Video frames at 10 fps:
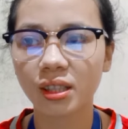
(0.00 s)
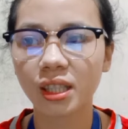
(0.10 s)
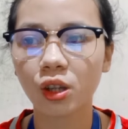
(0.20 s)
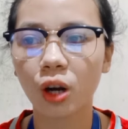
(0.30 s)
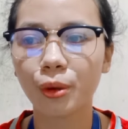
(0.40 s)

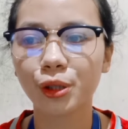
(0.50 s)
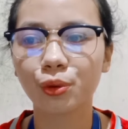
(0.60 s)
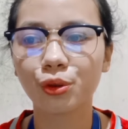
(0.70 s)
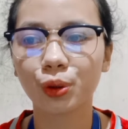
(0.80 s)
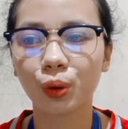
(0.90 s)
these hormones
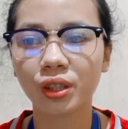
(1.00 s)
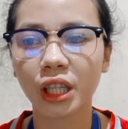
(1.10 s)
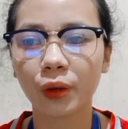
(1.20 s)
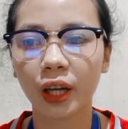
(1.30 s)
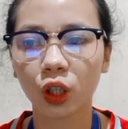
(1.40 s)
controls the
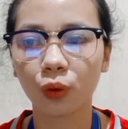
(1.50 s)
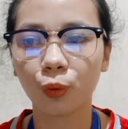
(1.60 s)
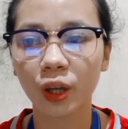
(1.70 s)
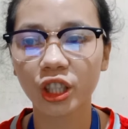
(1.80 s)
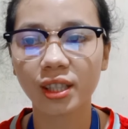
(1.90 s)
rate of
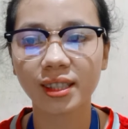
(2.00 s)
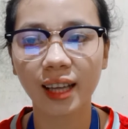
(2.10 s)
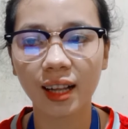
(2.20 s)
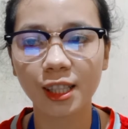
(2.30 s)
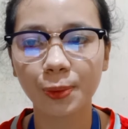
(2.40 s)
which
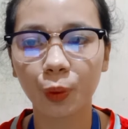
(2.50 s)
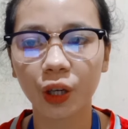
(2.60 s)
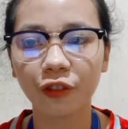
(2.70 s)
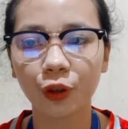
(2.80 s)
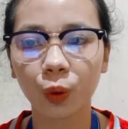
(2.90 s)
cells burn
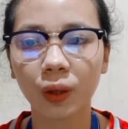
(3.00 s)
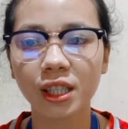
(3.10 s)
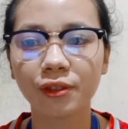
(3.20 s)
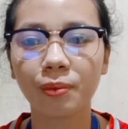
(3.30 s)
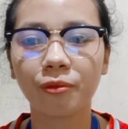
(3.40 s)
fuels
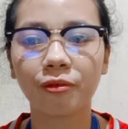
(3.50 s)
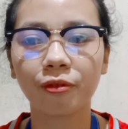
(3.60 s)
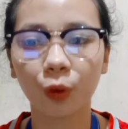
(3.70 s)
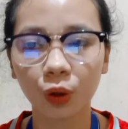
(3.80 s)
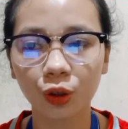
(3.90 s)
from
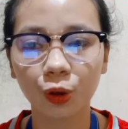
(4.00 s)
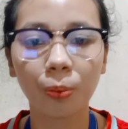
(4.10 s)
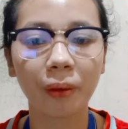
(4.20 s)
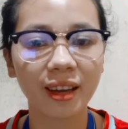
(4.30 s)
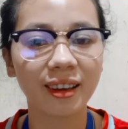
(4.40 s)
food to
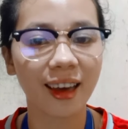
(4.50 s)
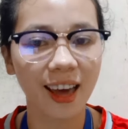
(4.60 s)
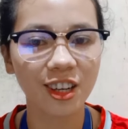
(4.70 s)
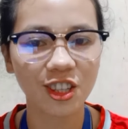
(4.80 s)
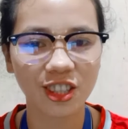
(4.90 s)
make
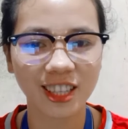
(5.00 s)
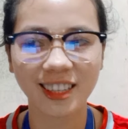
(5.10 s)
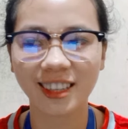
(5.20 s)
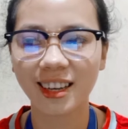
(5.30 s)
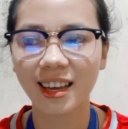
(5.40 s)
energy.
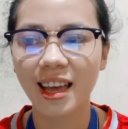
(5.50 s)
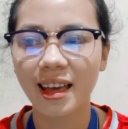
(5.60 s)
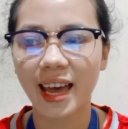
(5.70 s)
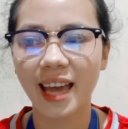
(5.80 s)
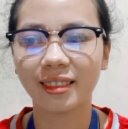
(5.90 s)

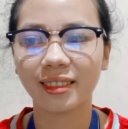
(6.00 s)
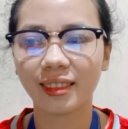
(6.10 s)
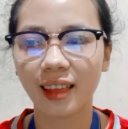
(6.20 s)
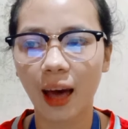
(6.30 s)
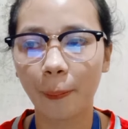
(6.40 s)
And
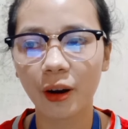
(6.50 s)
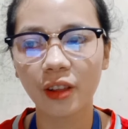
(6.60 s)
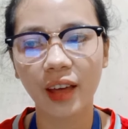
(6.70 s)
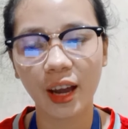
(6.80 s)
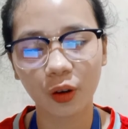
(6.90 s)
the
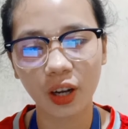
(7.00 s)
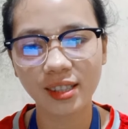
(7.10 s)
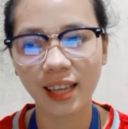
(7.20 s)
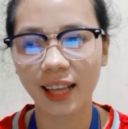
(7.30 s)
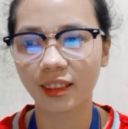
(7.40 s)
parathyroids
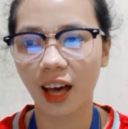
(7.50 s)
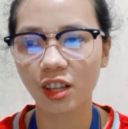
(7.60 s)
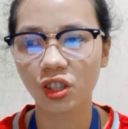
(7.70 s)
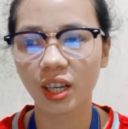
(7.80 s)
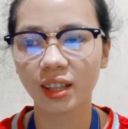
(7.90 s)

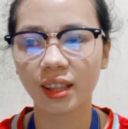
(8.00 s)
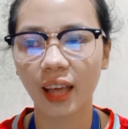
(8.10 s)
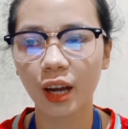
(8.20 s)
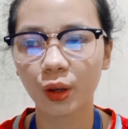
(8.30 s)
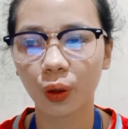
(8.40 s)
attached in the
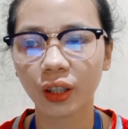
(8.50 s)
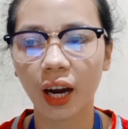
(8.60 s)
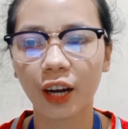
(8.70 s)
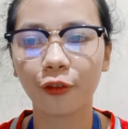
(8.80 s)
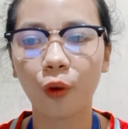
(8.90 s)
thyroid
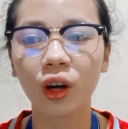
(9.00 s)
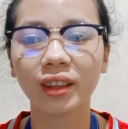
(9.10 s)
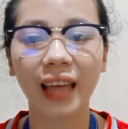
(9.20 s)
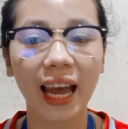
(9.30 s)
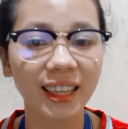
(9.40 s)
are four
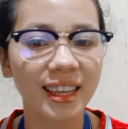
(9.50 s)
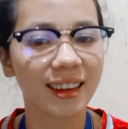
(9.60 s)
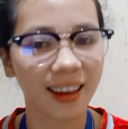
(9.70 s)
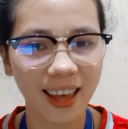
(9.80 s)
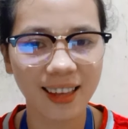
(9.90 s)
tiny
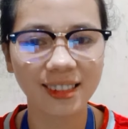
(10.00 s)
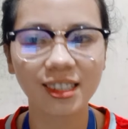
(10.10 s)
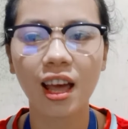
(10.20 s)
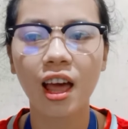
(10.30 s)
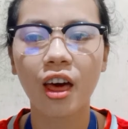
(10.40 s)
glands
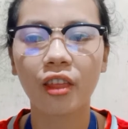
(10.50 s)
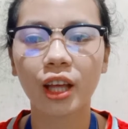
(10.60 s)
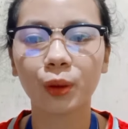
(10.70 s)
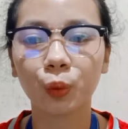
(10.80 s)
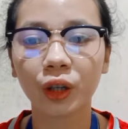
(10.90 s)

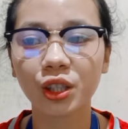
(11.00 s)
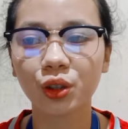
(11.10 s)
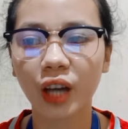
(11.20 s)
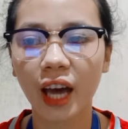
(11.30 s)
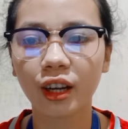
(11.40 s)
that work
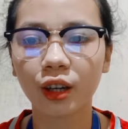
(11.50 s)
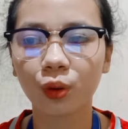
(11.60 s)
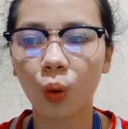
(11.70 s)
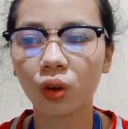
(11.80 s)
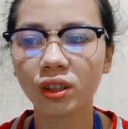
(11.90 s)
together
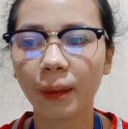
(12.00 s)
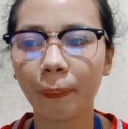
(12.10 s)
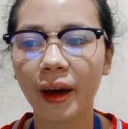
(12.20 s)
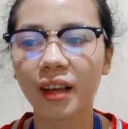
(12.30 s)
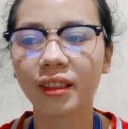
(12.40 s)
called the
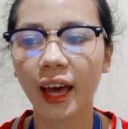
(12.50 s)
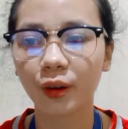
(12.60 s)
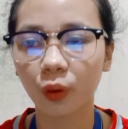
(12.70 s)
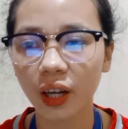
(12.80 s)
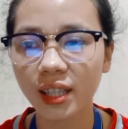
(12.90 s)

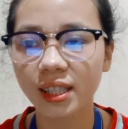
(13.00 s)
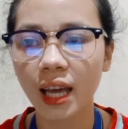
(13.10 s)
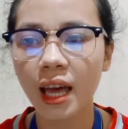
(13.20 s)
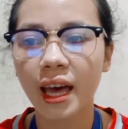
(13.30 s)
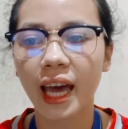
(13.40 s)
parathyroids,
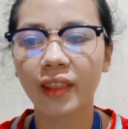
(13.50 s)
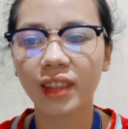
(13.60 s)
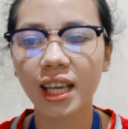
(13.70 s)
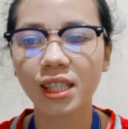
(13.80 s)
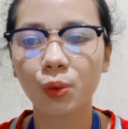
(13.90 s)
and
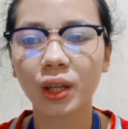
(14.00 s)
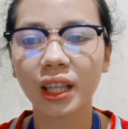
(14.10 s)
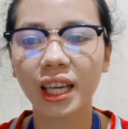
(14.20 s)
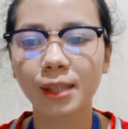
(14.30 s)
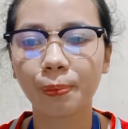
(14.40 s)
these
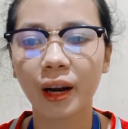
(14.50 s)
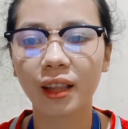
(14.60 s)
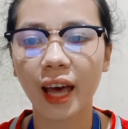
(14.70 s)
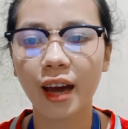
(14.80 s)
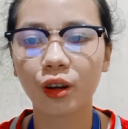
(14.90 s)
release
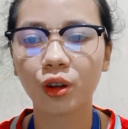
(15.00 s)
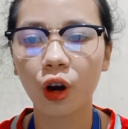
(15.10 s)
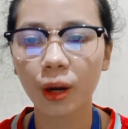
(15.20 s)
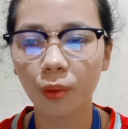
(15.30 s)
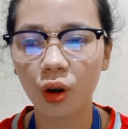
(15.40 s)
parathyroid
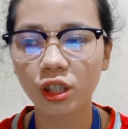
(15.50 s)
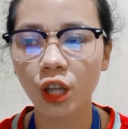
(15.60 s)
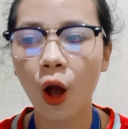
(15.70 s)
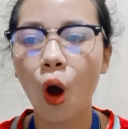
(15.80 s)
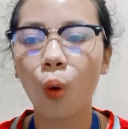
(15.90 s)
hormones
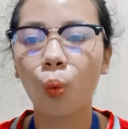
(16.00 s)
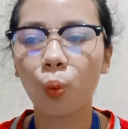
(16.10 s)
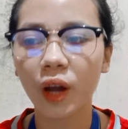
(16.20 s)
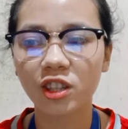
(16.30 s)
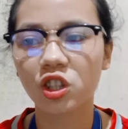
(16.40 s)

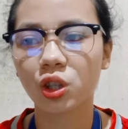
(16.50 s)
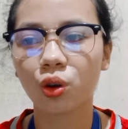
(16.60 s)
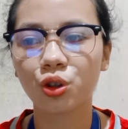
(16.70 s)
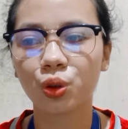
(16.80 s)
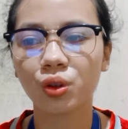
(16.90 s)
which
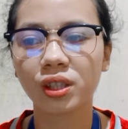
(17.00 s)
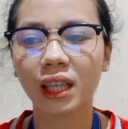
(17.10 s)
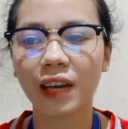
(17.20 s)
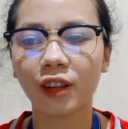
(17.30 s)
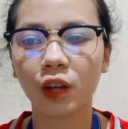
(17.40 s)
controls the
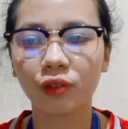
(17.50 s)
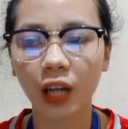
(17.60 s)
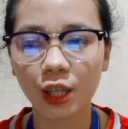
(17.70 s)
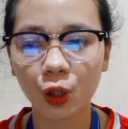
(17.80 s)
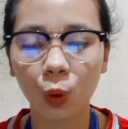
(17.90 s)
level of
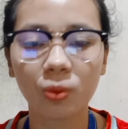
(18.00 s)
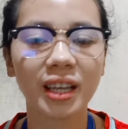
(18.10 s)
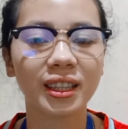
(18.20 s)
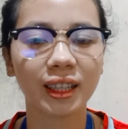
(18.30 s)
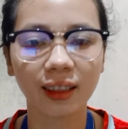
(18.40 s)
calcium
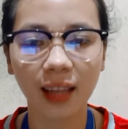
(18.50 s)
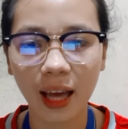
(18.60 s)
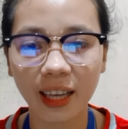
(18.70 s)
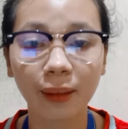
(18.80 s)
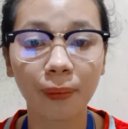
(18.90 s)
in
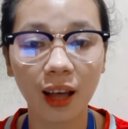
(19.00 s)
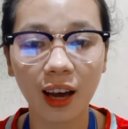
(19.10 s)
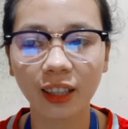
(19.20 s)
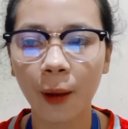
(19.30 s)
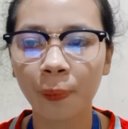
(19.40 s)
the
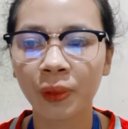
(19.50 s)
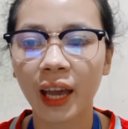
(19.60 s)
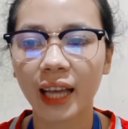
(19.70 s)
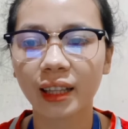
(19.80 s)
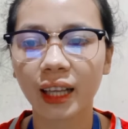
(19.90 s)
blood
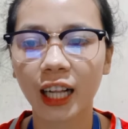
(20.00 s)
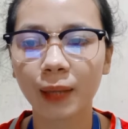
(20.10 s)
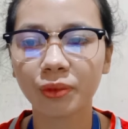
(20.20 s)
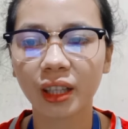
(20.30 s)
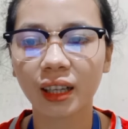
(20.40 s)
and
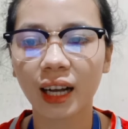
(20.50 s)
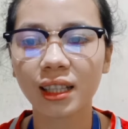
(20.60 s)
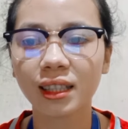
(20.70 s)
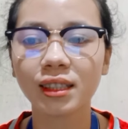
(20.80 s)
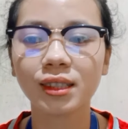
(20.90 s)
help the
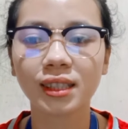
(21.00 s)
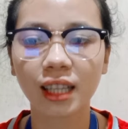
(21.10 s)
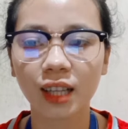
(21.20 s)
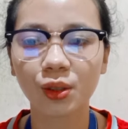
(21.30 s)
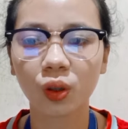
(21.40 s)

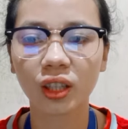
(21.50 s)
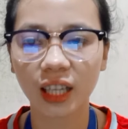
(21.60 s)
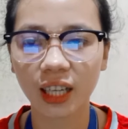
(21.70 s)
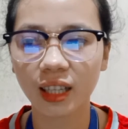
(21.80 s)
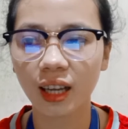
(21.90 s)

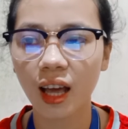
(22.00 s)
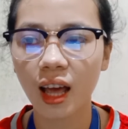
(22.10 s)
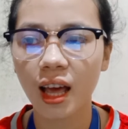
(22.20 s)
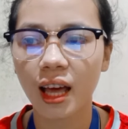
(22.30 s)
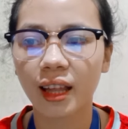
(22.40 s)
calcitonin
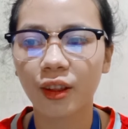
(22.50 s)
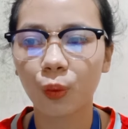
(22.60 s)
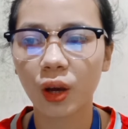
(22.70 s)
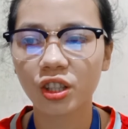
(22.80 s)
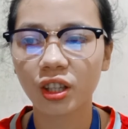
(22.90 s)

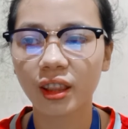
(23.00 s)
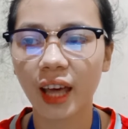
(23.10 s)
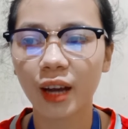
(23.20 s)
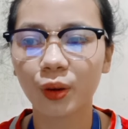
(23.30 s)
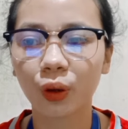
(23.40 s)
which
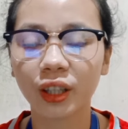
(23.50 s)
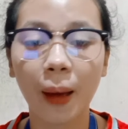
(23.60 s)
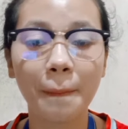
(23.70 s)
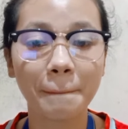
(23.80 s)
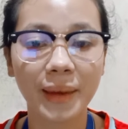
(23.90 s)
thyroid
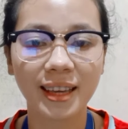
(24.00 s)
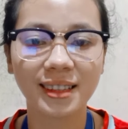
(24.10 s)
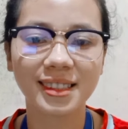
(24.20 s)
makes.